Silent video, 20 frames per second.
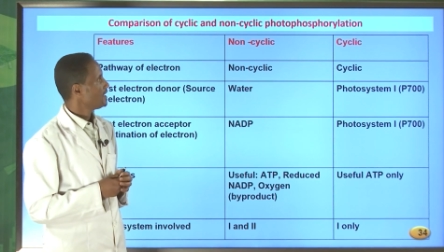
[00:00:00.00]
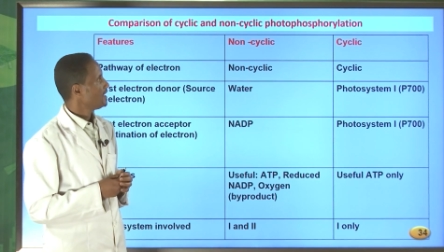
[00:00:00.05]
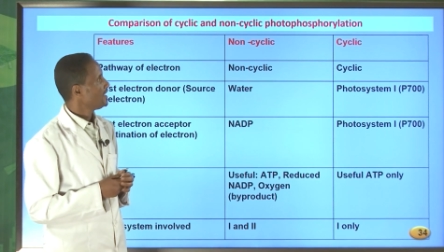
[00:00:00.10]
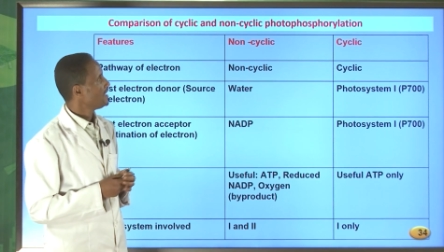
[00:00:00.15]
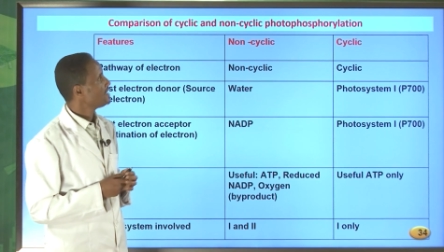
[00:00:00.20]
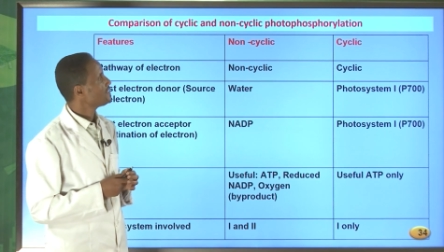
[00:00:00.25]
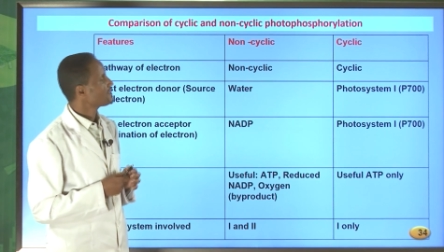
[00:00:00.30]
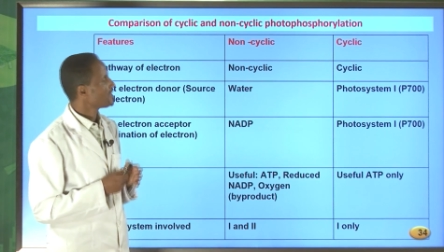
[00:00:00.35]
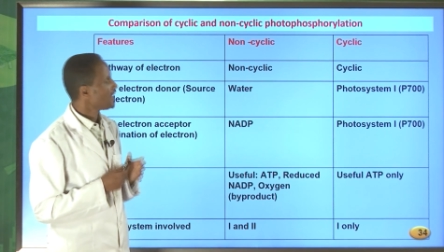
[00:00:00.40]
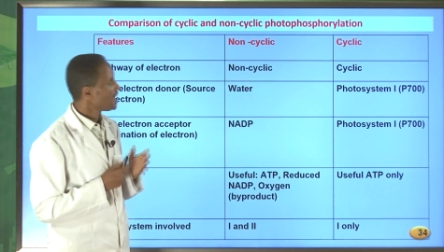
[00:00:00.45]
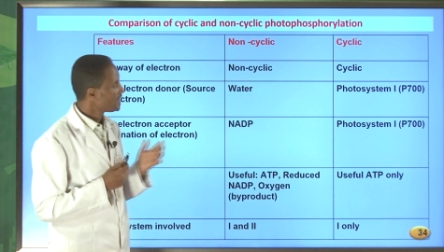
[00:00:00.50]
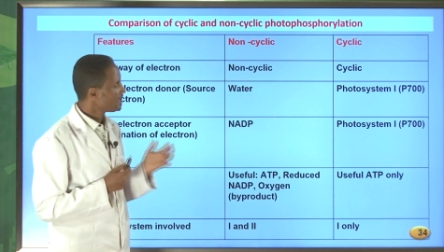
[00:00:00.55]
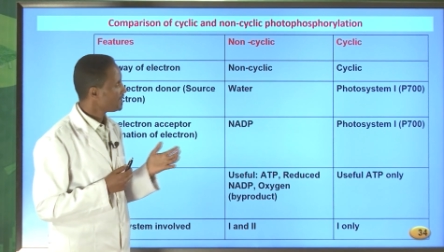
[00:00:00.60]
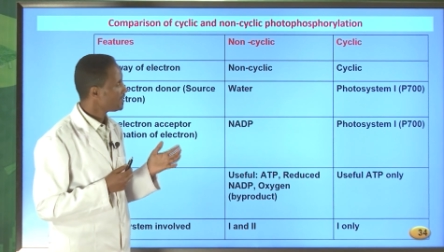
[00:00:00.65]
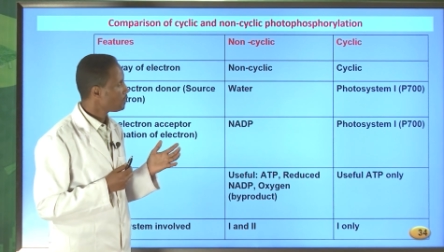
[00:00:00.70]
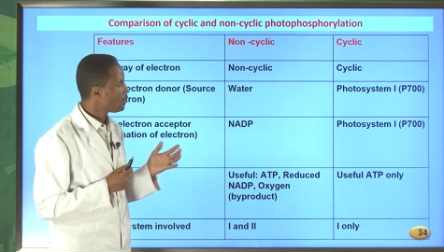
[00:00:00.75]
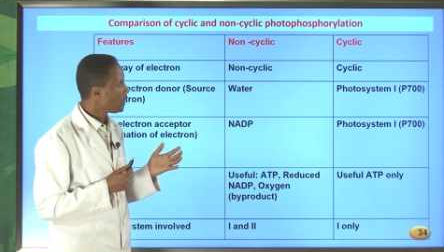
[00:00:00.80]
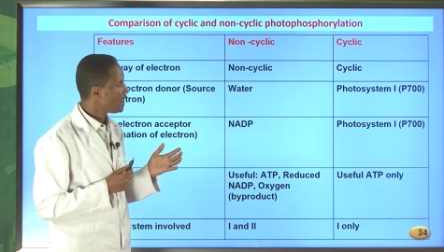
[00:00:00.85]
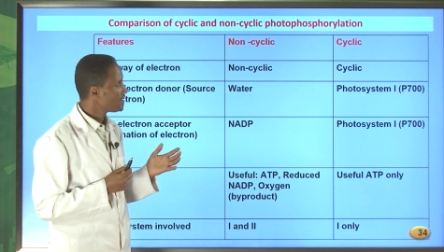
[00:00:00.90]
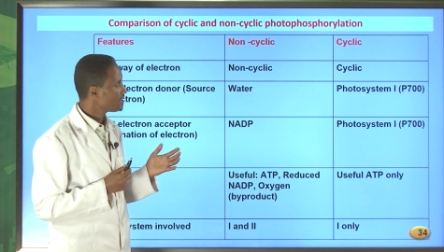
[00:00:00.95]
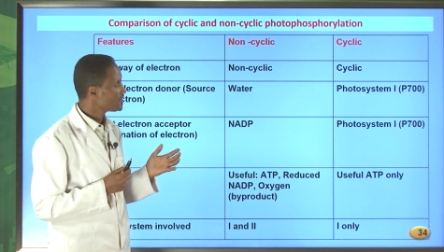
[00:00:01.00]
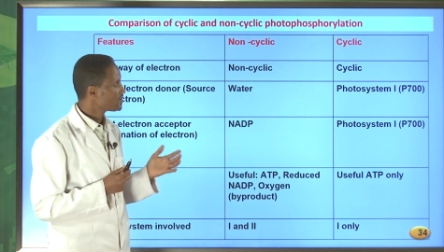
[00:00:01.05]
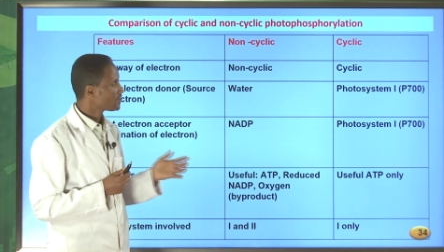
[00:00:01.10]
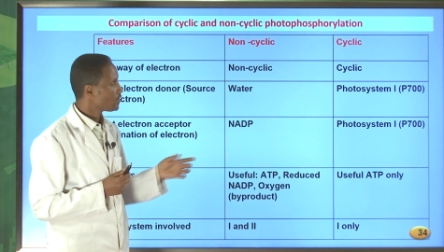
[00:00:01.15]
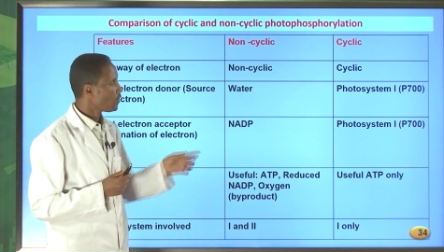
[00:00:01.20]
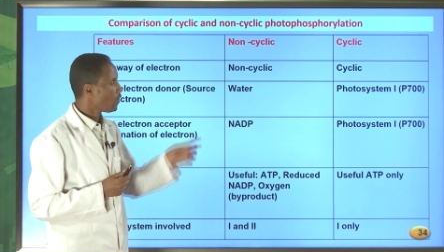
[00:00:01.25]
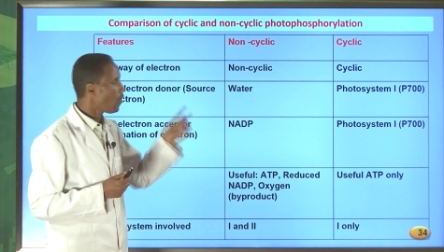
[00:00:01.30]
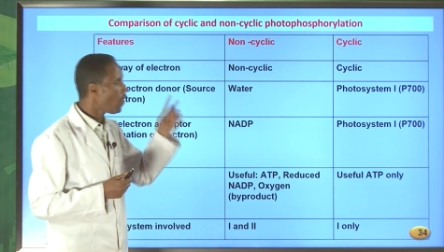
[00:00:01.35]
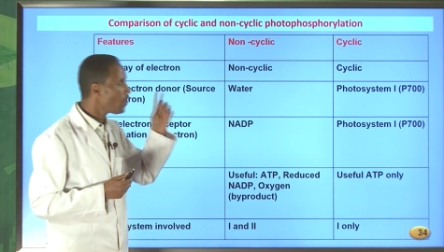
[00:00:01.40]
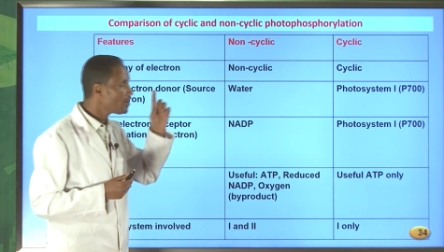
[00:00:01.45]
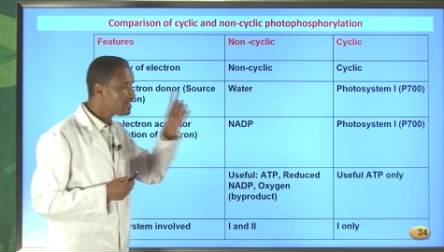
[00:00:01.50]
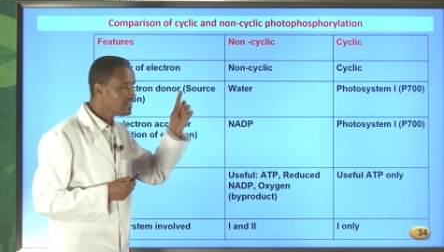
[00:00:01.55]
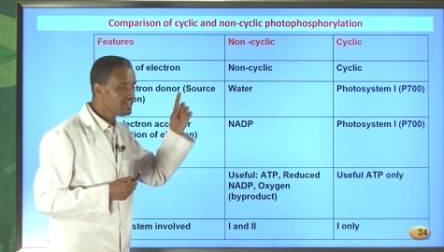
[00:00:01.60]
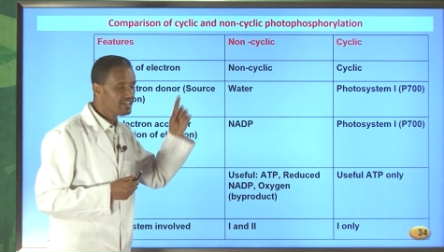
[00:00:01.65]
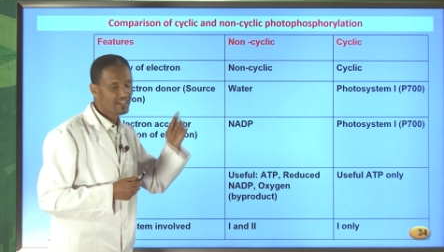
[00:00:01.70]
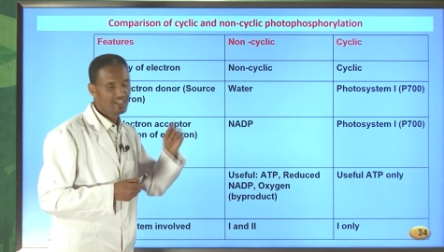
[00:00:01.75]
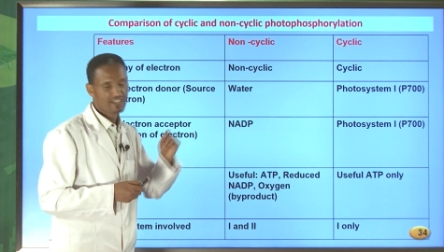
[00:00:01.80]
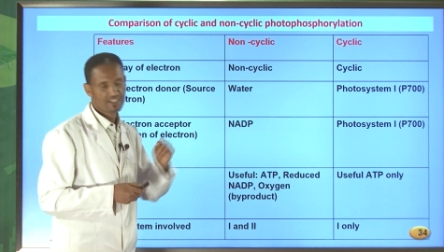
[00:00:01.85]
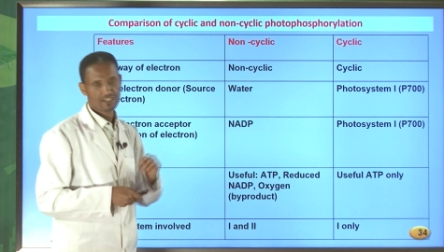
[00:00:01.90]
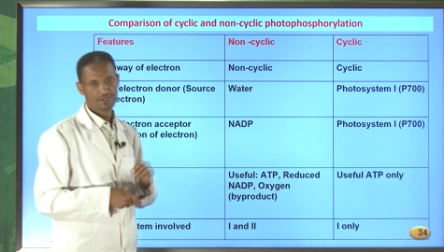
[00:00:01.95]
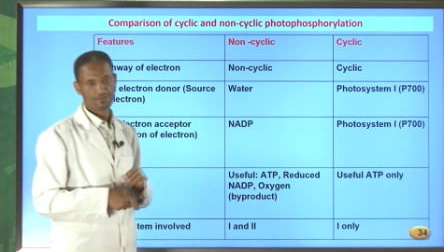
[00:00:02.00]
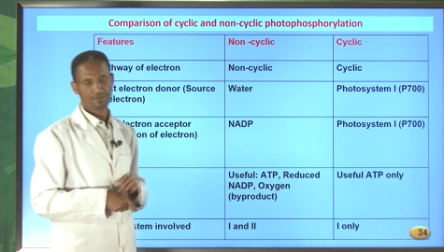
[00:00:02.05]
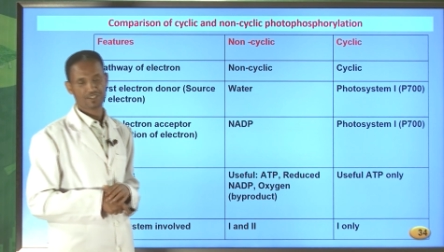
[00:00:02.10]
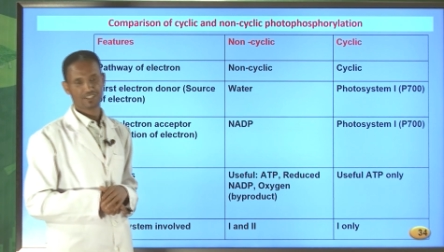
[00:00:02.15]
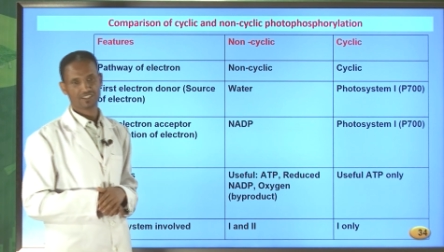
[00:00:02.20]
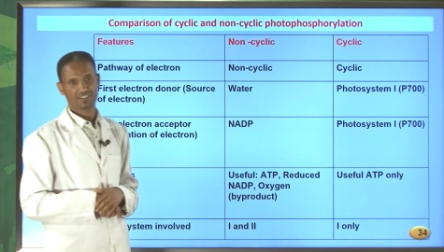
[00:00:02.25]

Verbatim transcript: in cyclic one is only ATP.